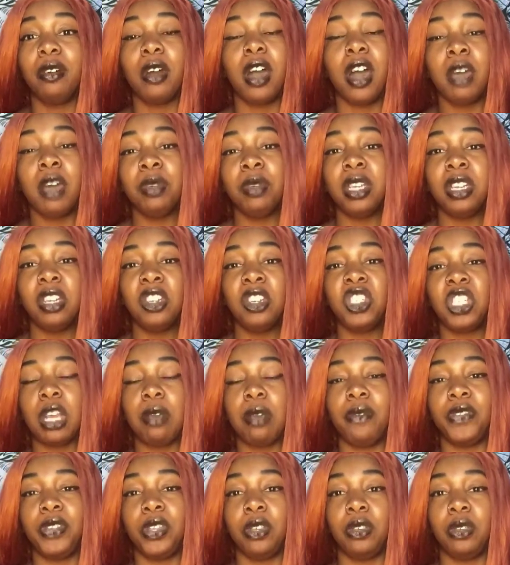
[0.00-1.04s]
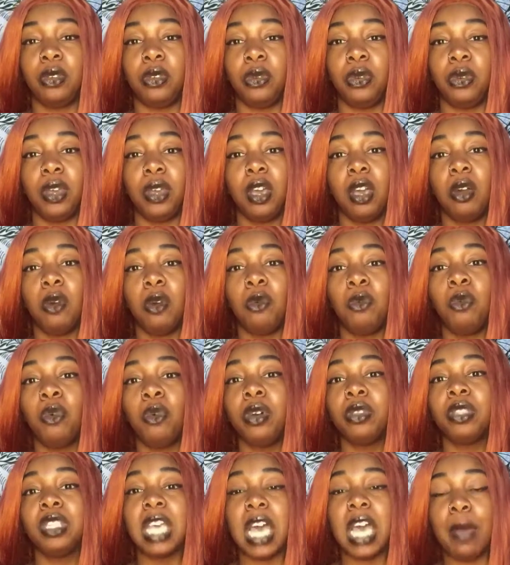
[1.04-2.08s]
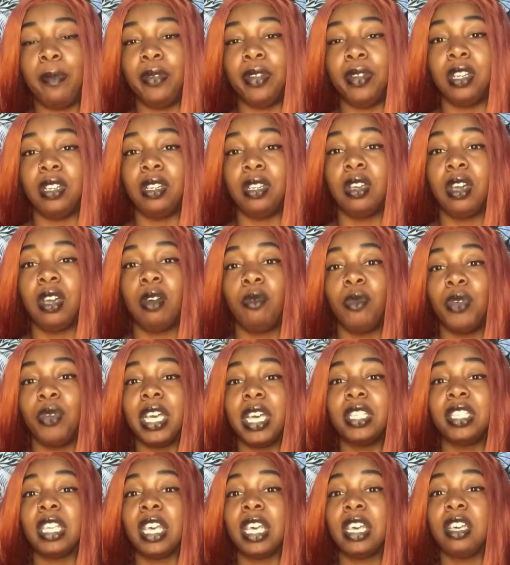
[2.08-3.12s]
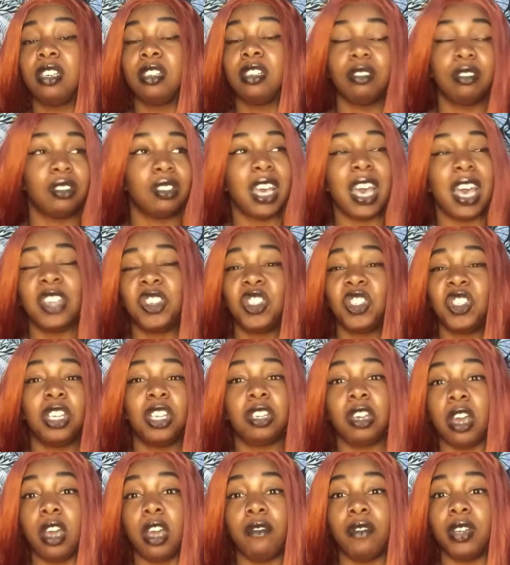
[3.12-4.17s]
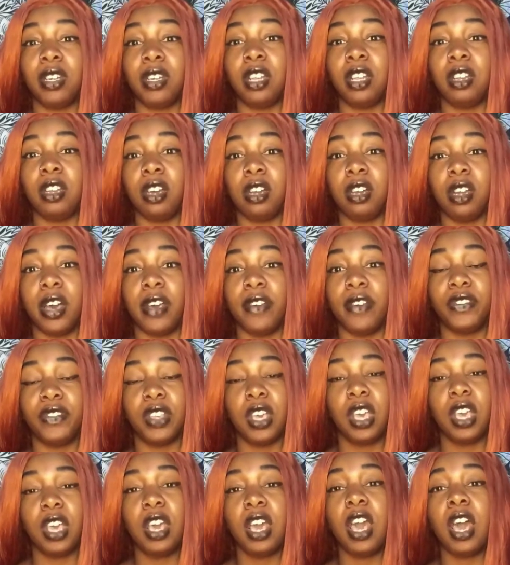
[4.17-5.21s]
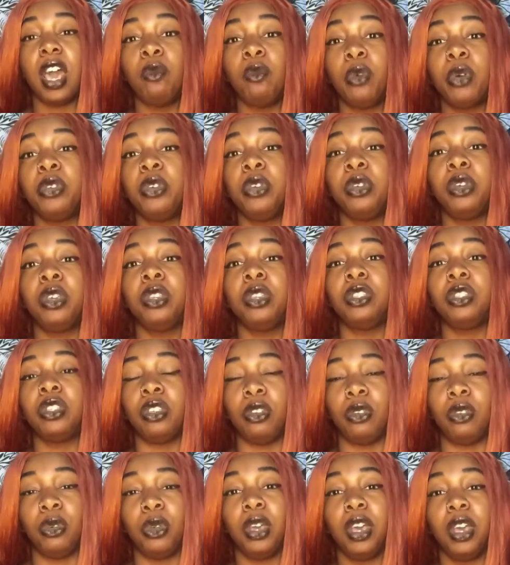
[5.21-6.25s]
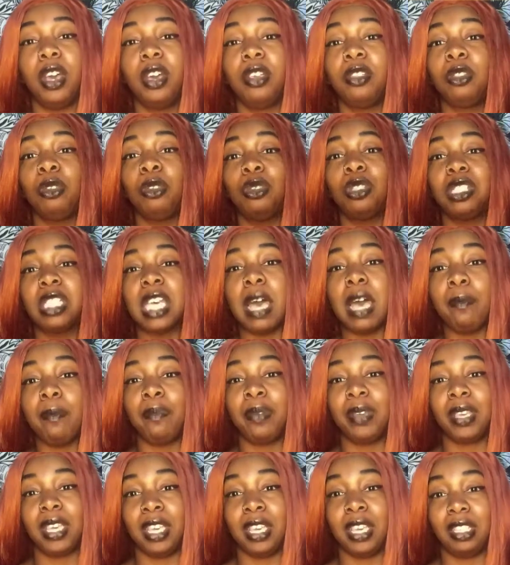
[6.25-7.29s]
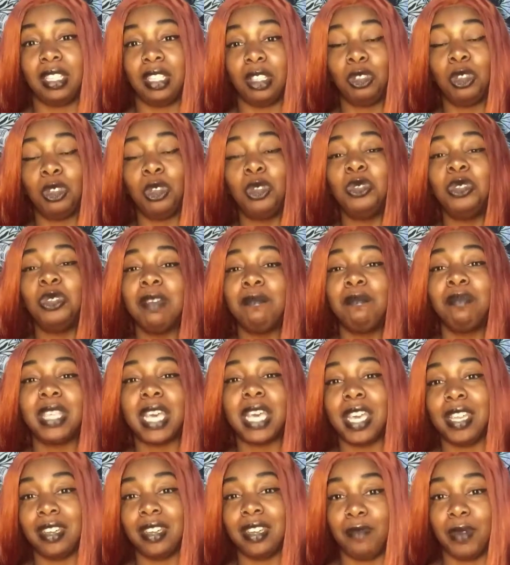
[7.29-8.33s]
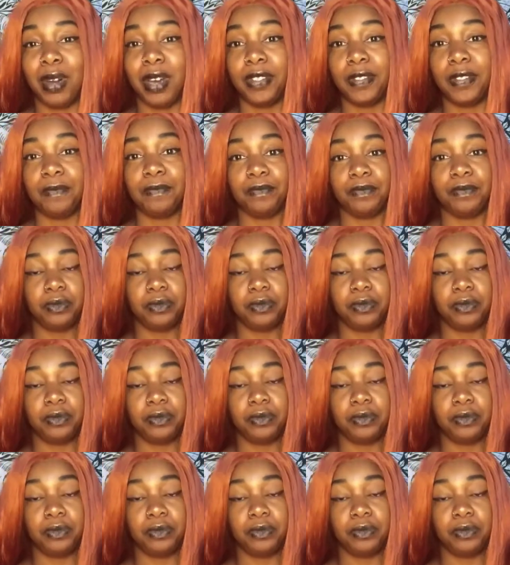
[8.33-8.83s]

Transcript: I'm going to share with you what's happening when that's actually occurring in our lives and what you can do to zap it, to nip that in the bud.